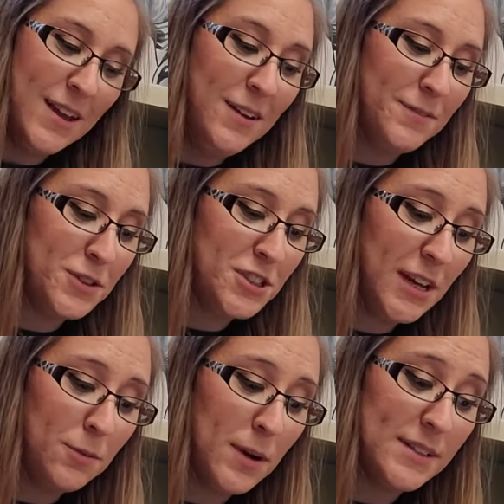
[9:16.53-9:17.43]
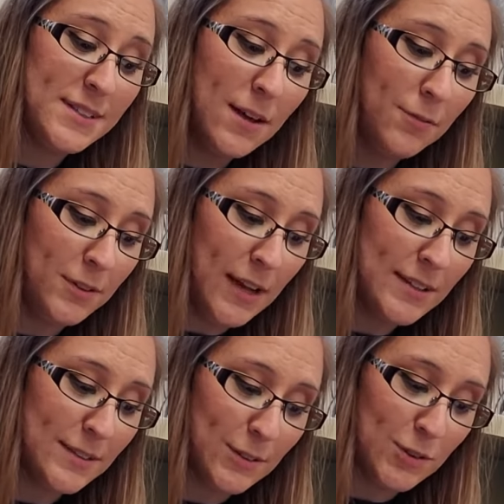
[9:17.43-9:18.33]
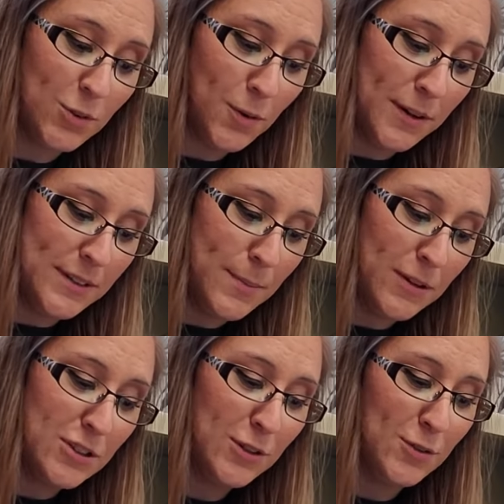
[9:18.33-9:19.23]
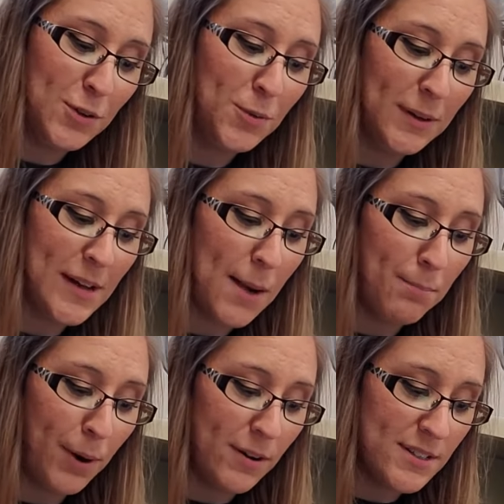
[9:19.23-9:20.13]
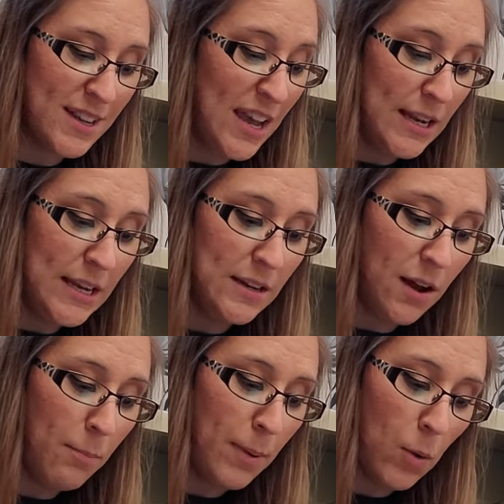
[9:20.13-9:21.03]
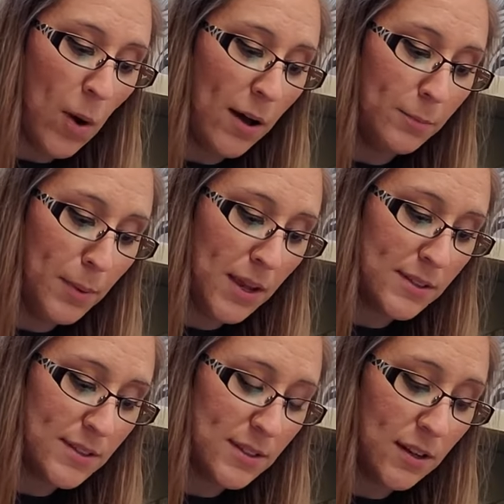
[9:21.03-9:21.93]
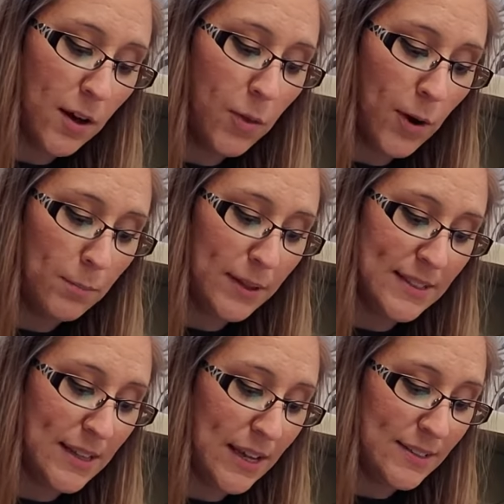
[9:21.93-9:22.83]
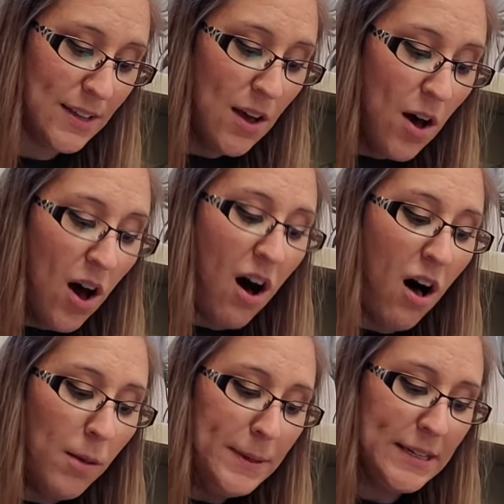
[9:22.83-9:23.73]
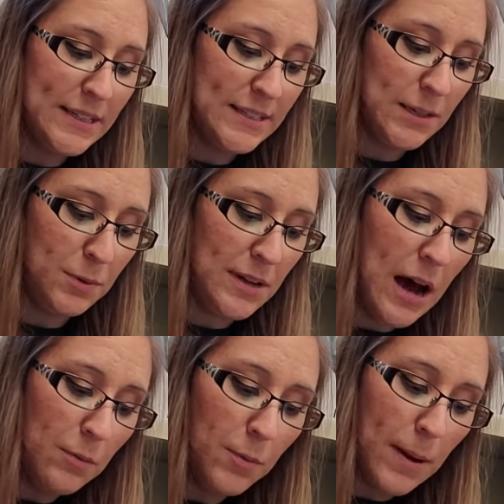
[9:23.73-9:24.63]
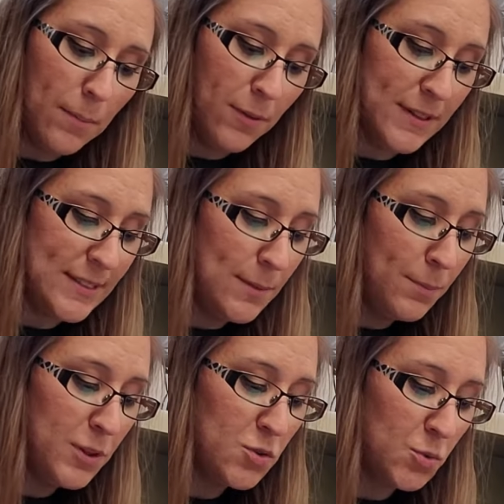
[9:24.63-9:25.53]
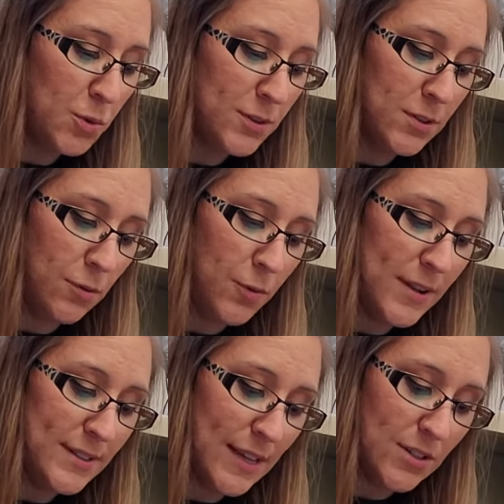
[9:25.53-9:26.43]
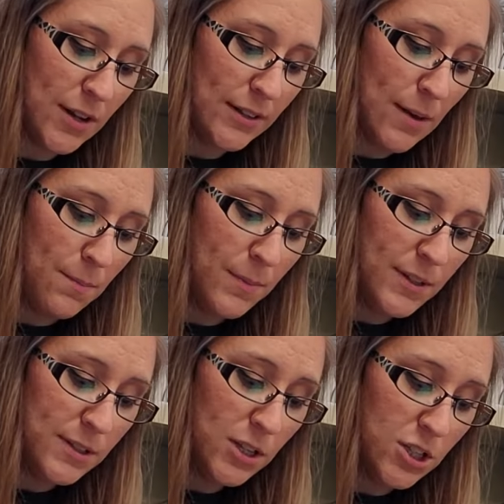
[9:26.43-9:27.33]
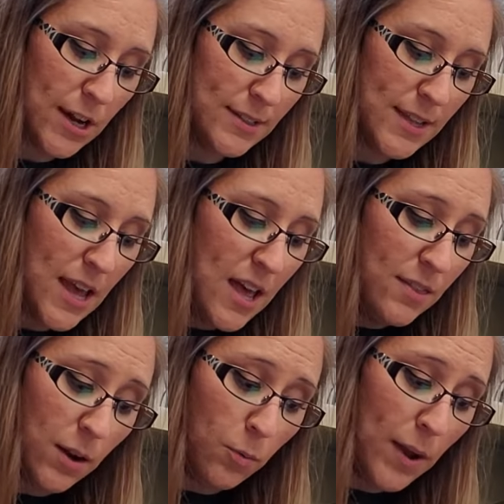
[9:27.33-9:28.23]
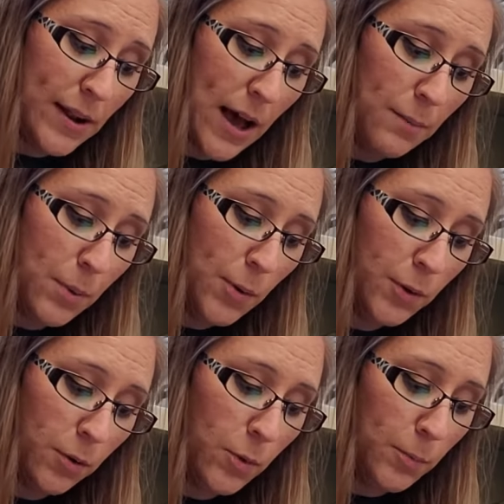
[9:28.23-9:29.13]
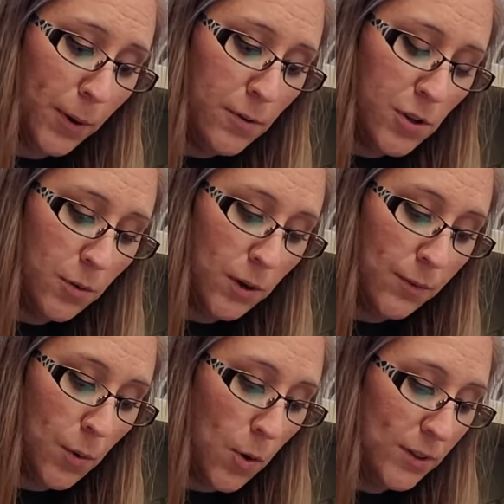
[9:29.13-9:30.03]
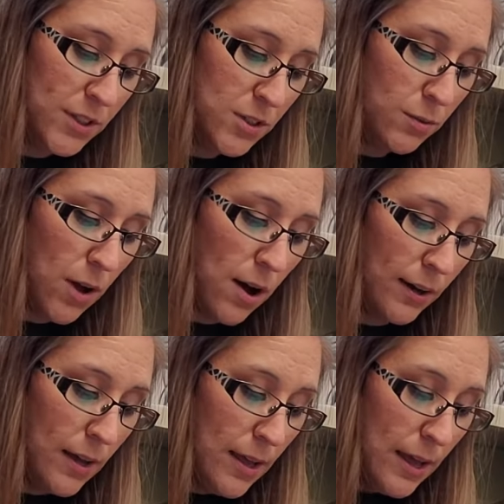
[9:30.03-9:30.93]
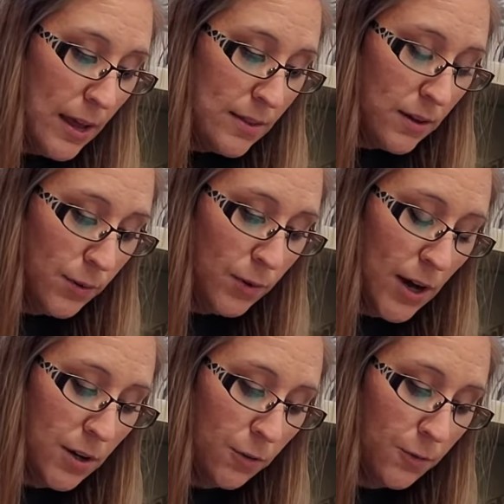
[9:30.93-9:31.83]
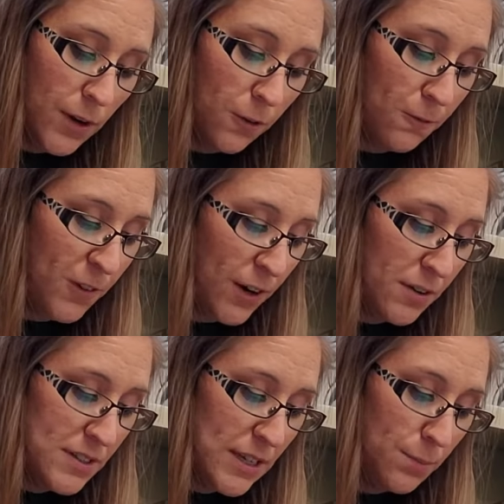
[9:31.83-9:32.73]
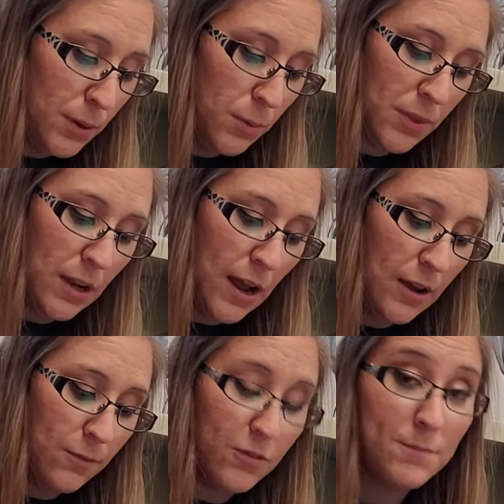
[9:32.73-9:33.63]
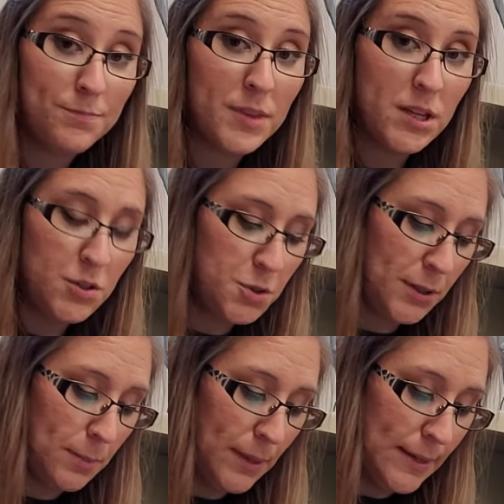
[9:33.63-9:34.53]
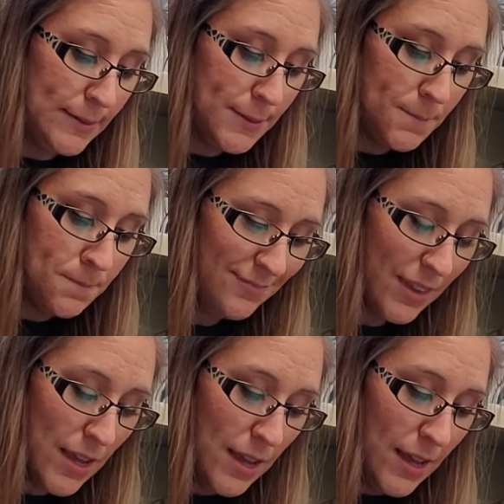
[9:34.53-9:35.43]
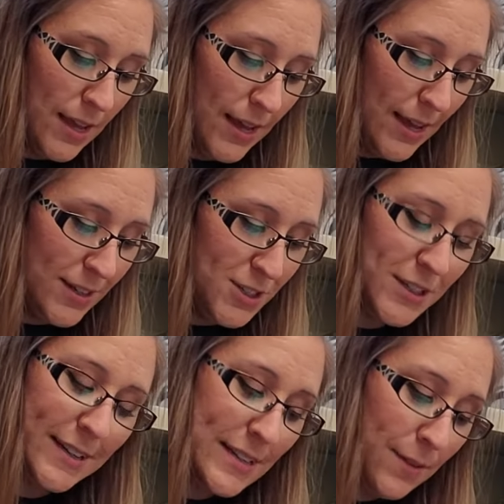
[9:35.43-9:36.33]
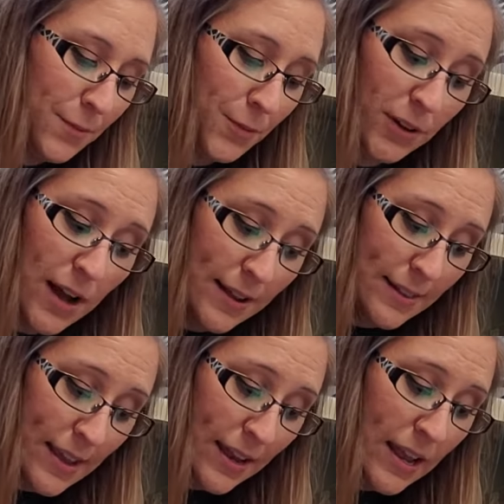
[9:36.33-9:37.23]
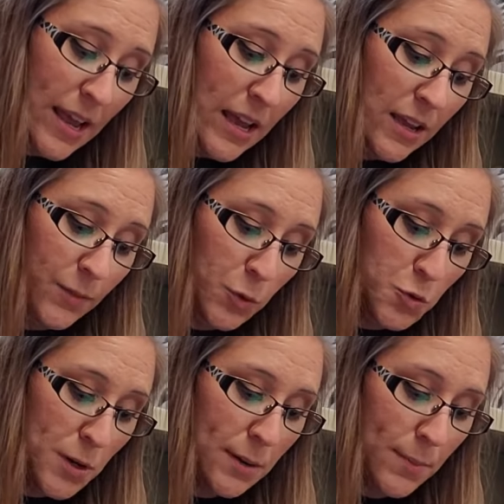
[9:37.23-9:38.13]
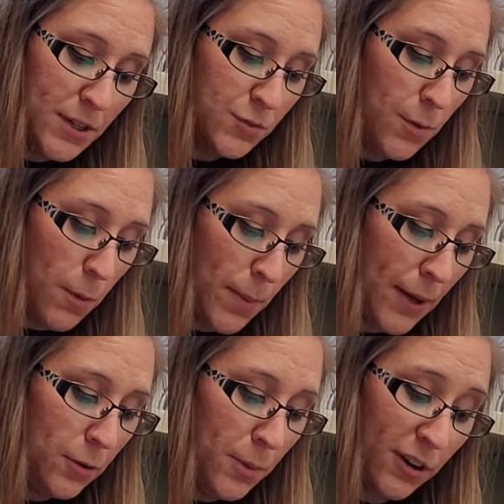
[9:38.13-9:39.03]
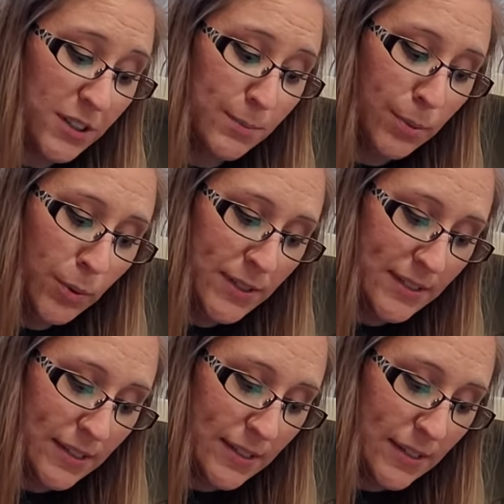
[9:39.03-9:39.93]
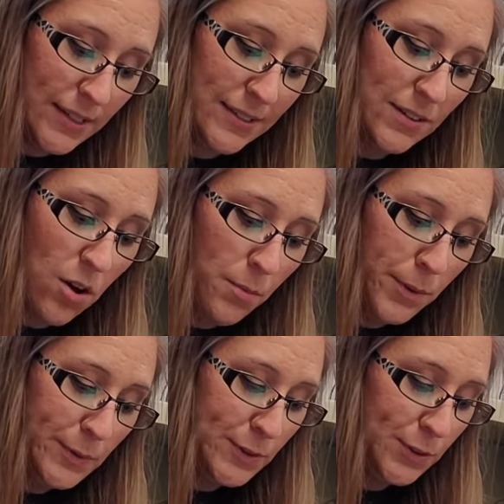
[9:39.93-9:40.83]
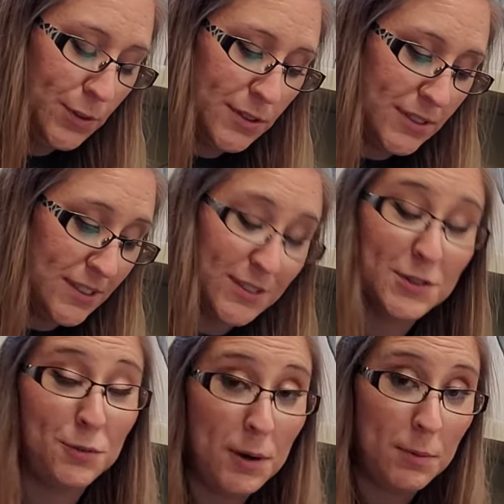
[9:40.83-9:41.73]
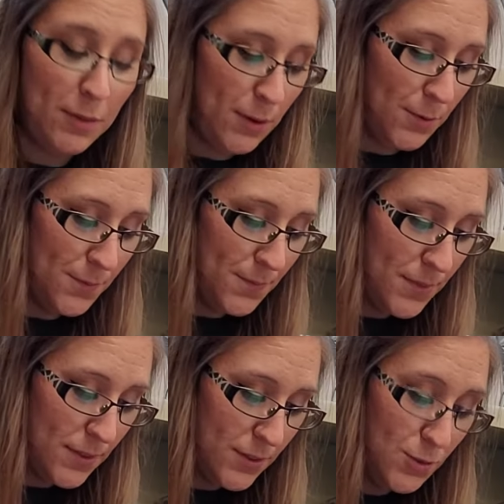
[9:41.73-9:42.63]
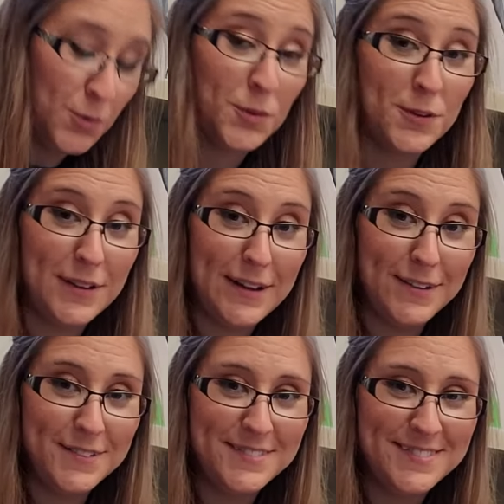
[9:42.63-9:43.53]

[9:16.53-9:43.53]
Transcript: For she had read several nice little stories about children who had got burnt and eaten up by wild beasts and other unpleasant things, all because they would not remember the simplest rules their friends had taught them such as that a red hot poker will burn you if you hold it too long, and that if you cut your finger very deeply with a knife, it usually bleeds. And she had never forgotten that, if you drink much from a bottle marked poison, it is almost certain to disagree with you, sooner or later.